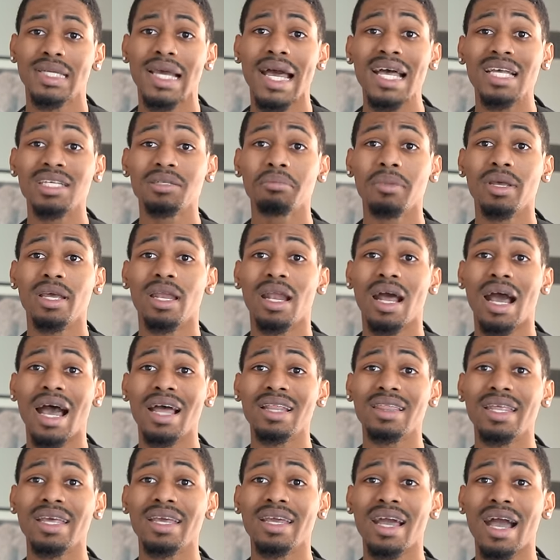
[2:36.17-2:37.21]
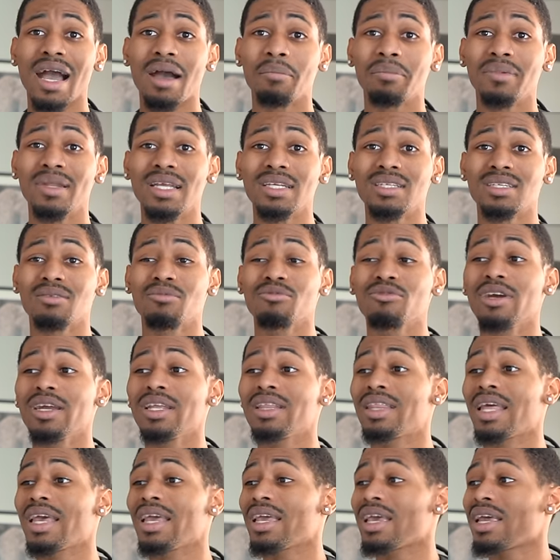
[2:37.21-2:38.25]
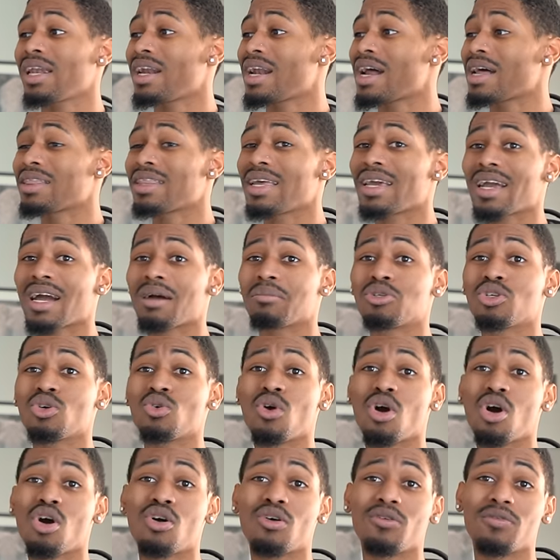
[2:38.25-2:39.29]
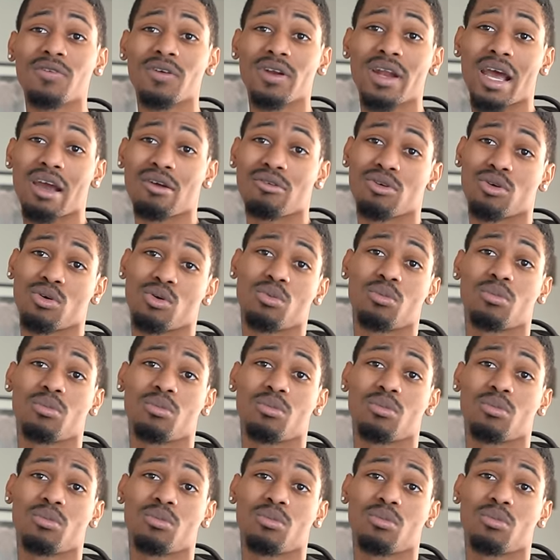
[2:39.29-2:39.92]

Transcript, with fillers: Jasmine, I think I did some rethinking and I think I'm too old for that room.